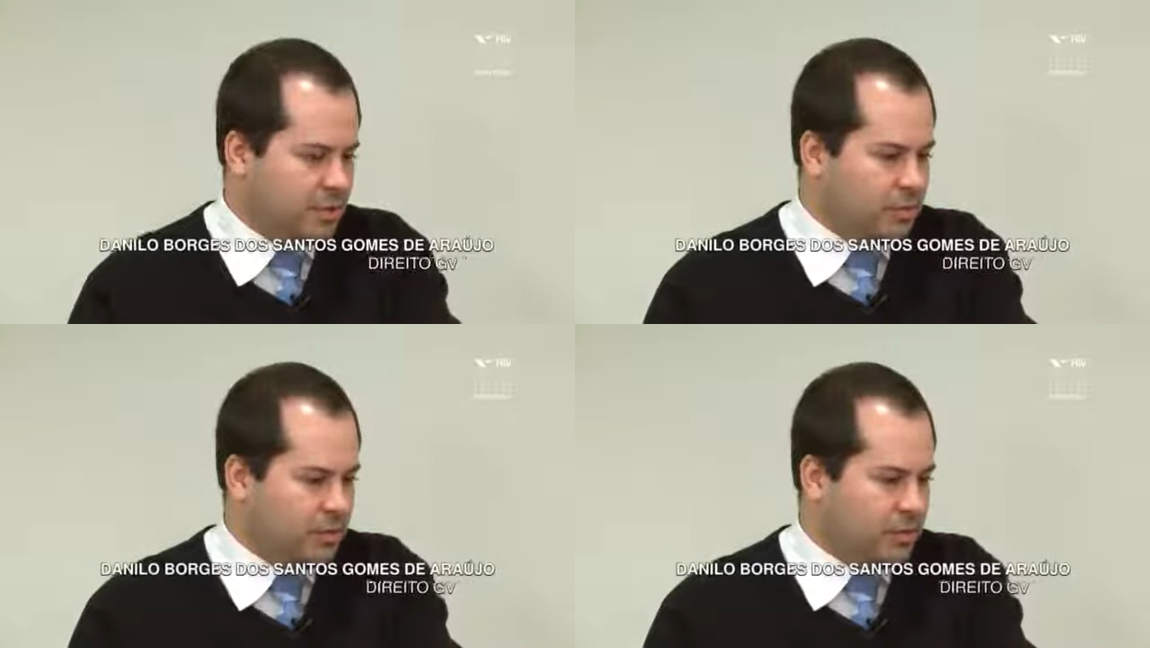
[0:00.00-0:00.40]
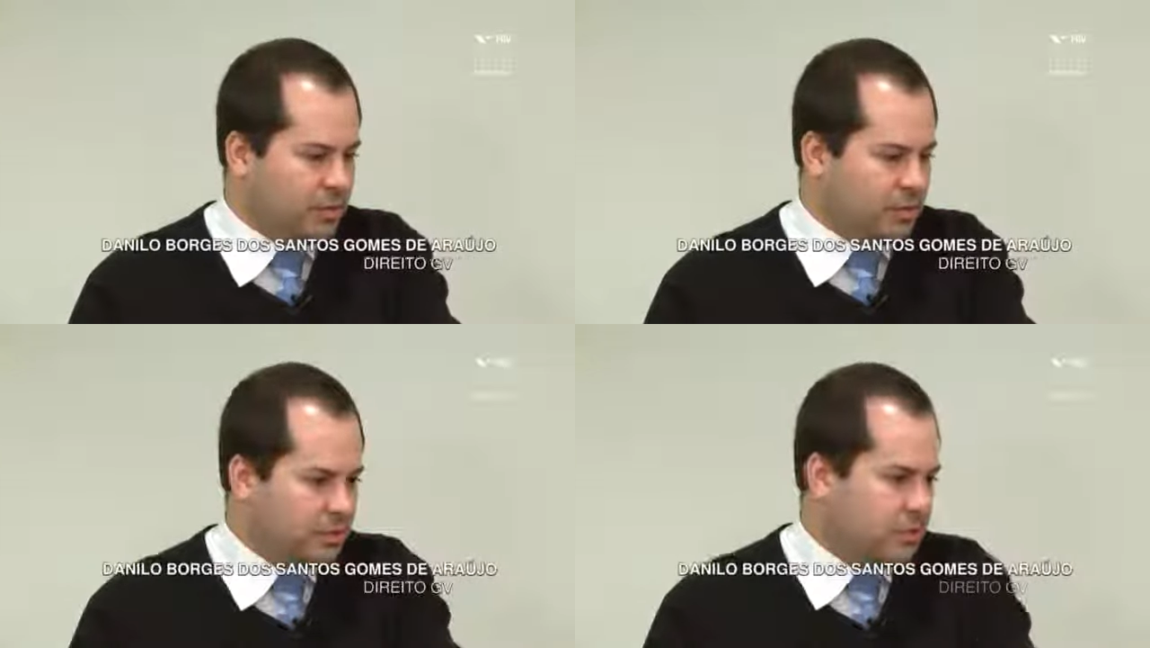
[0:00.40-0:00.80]

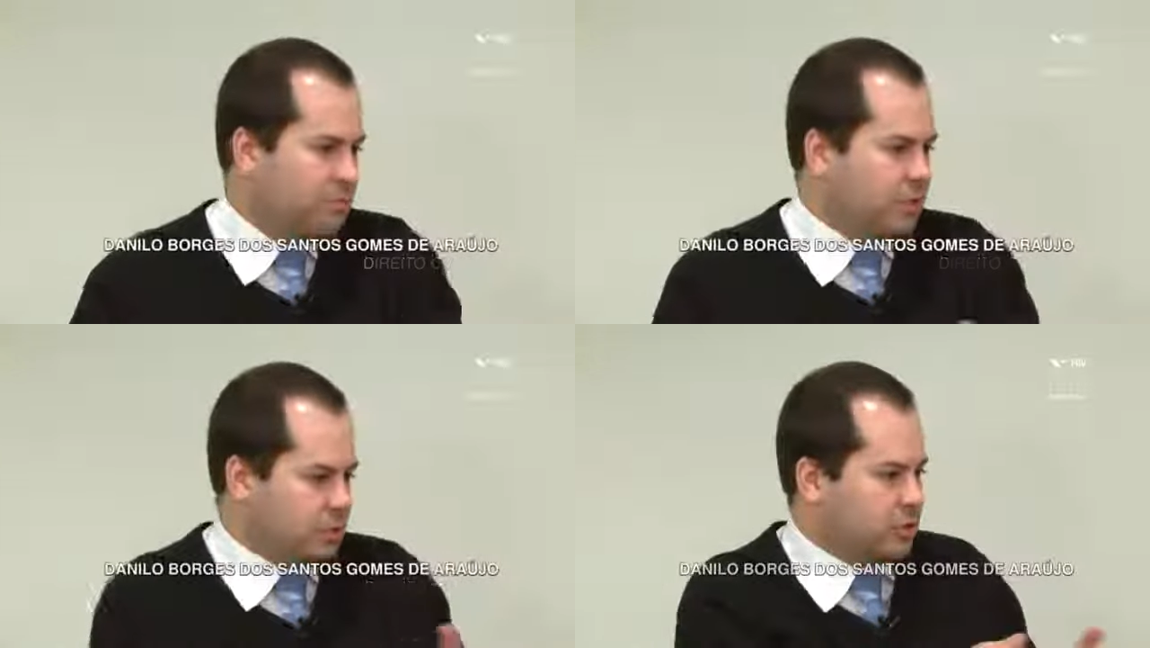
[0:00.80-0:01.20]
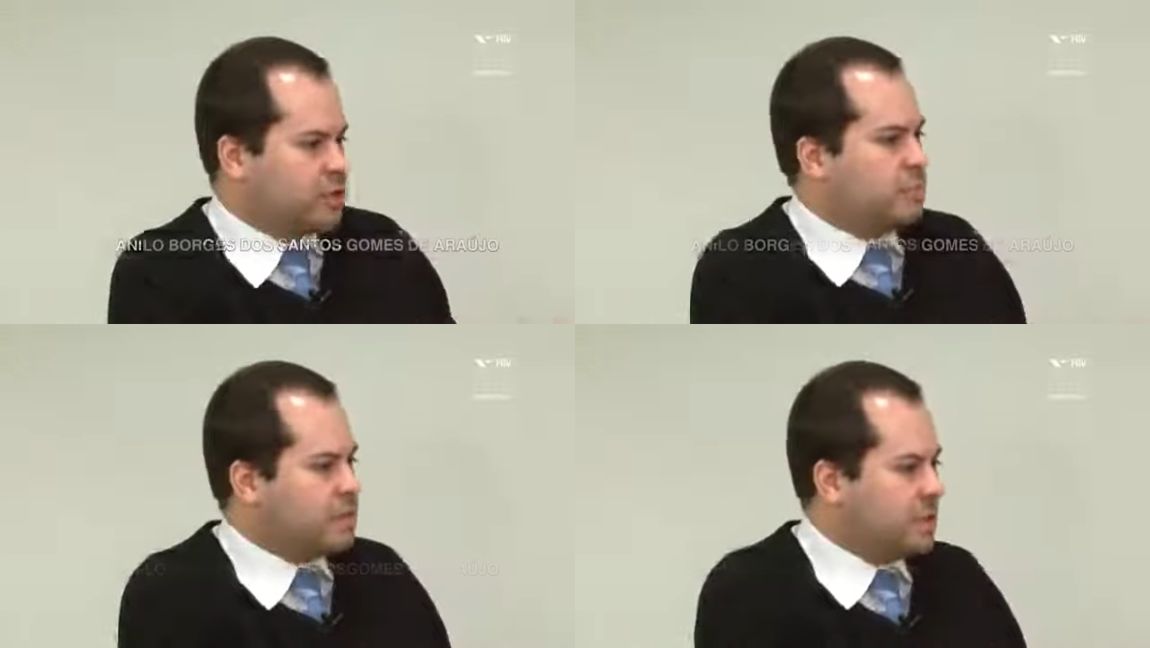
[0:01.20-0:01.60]
will talk about your
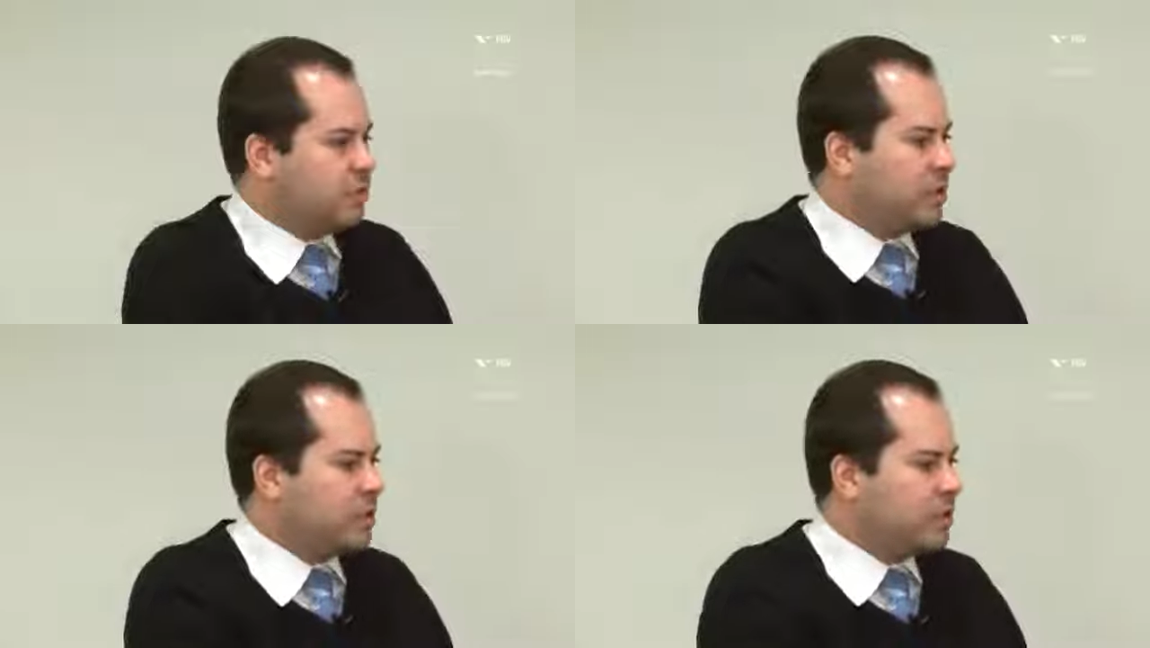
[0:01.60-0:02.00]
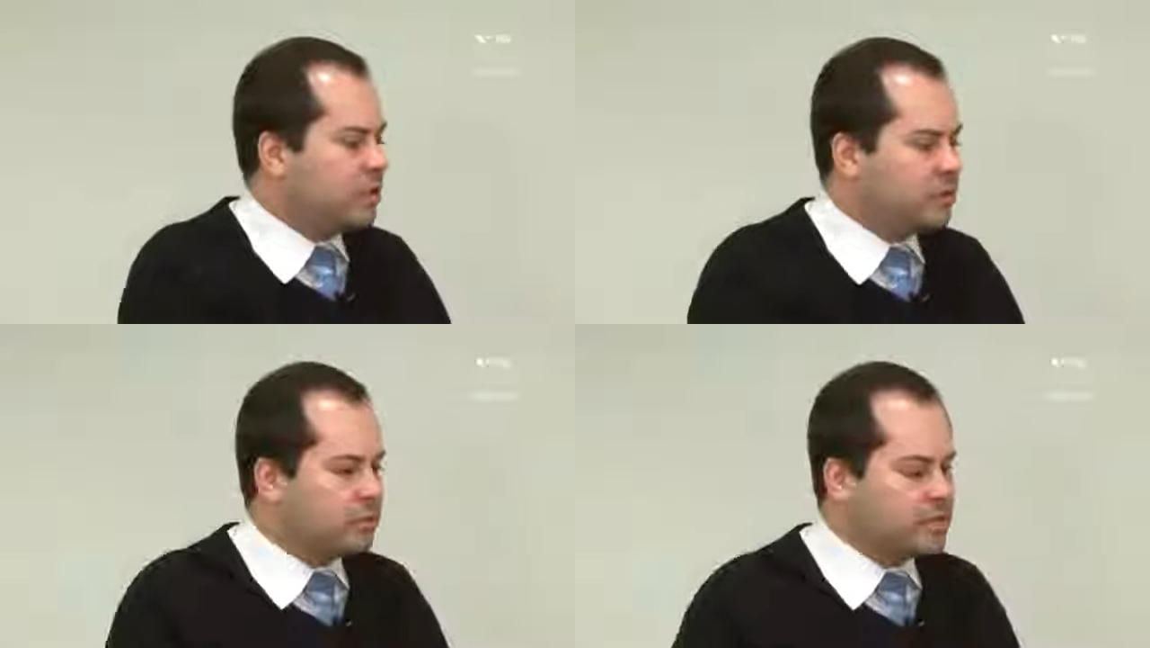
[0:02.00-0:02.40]
specific
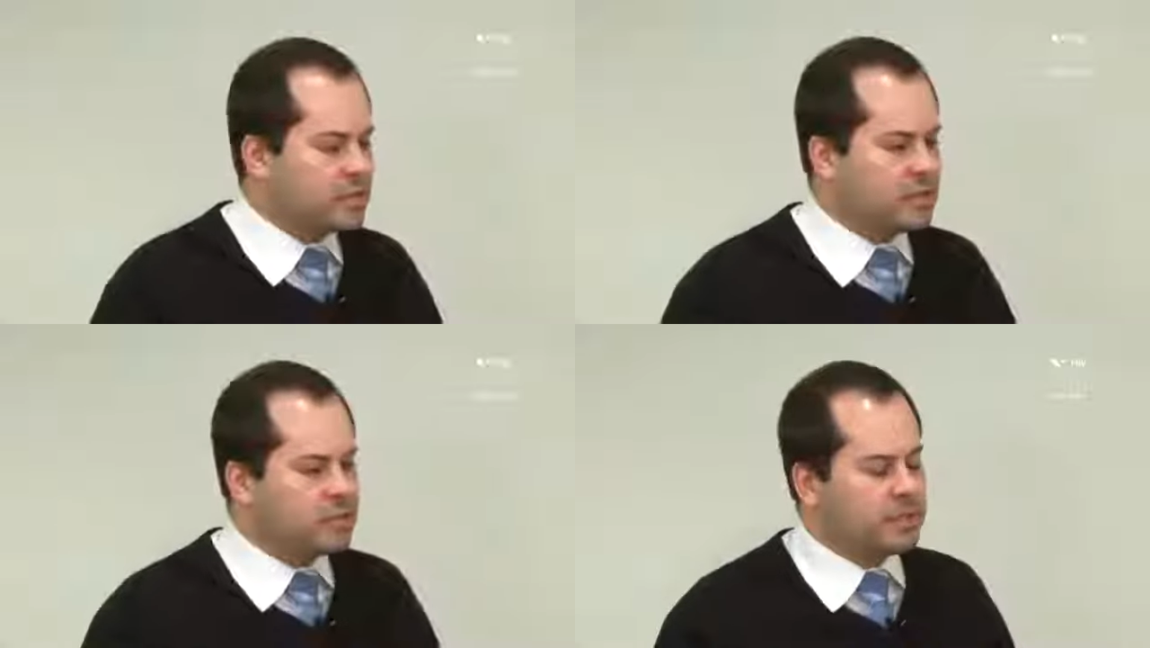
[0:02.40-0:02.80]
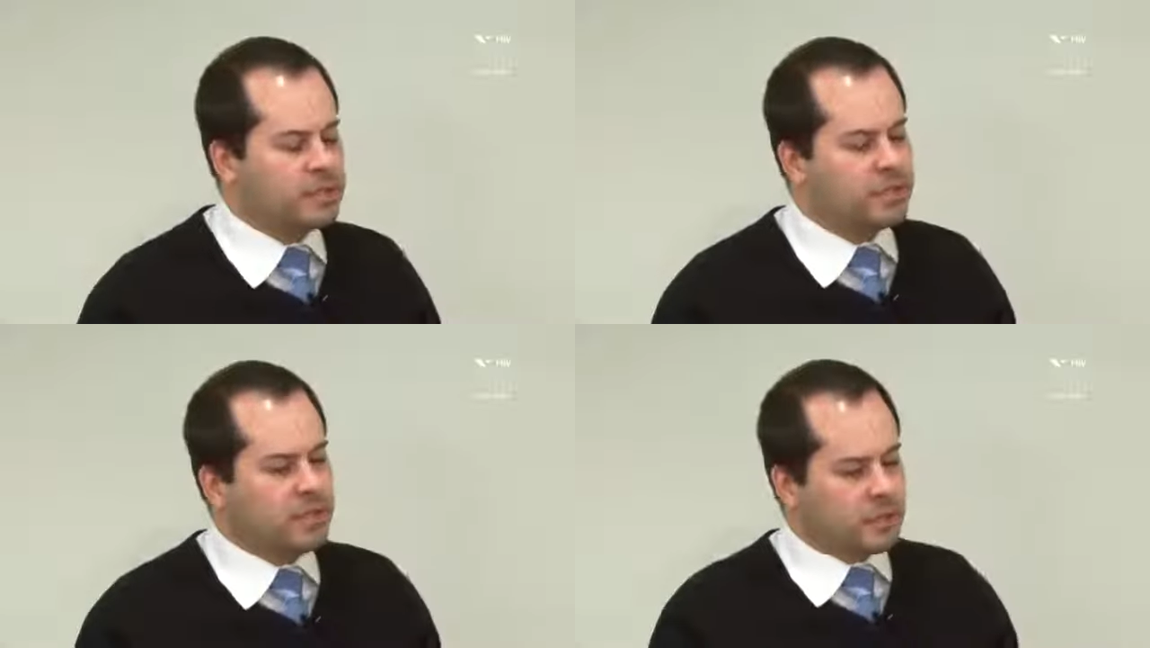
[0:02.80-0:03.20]
legal research,
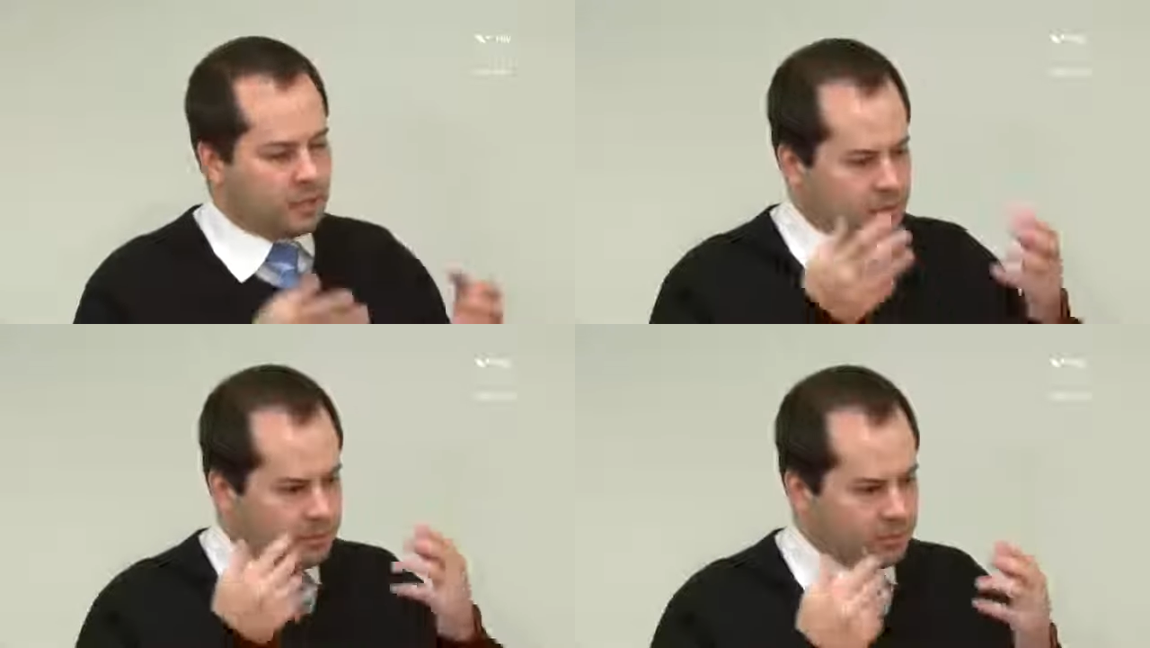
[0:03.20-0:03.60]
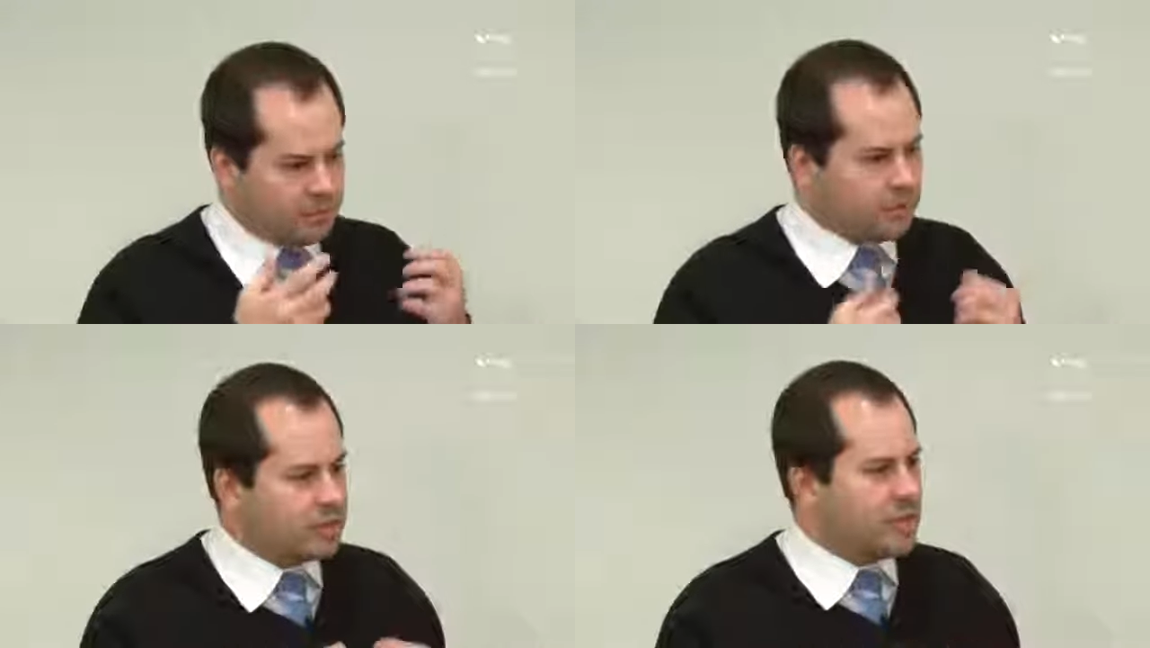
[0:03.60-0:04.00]
but
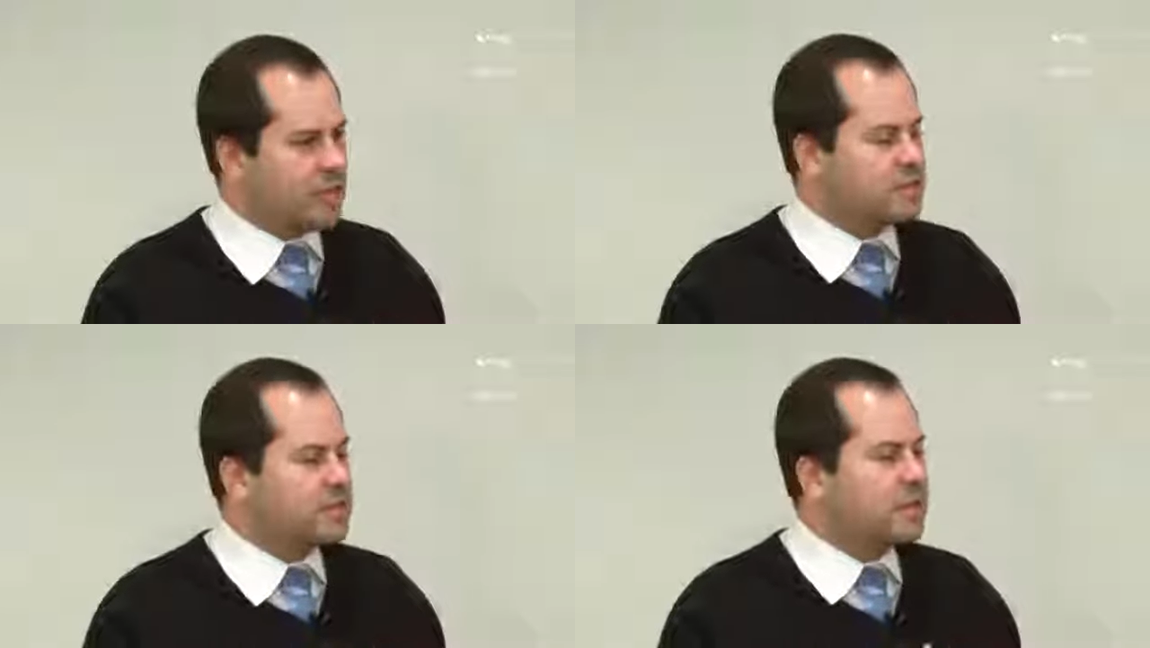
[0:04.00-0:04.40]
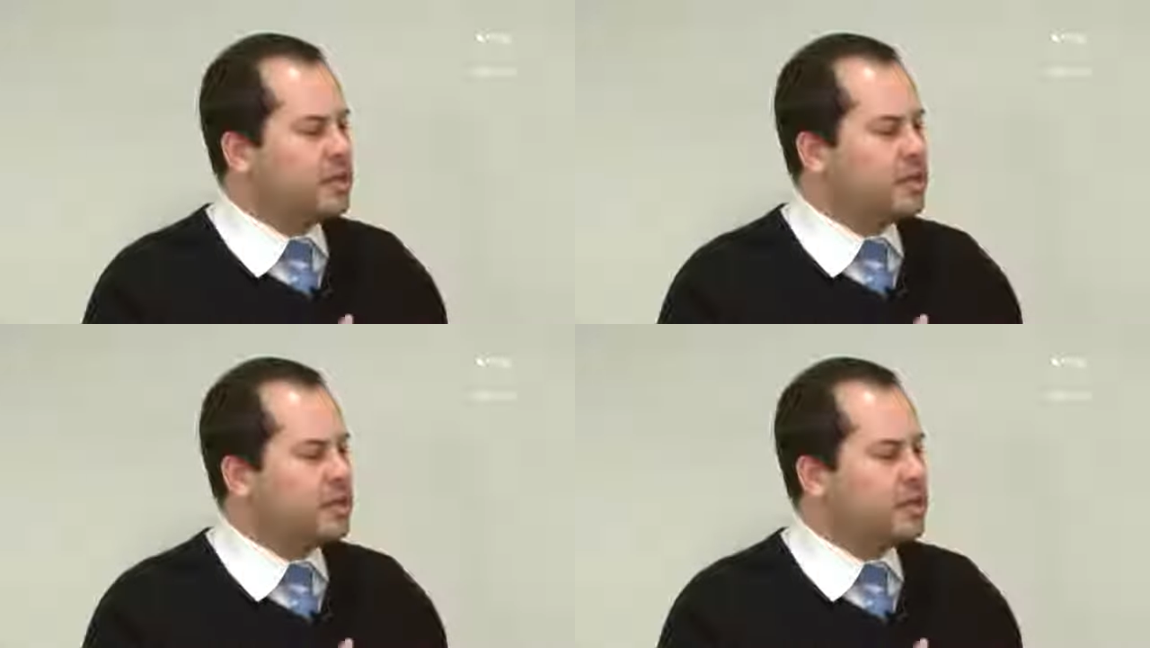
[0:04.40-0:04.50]
before that,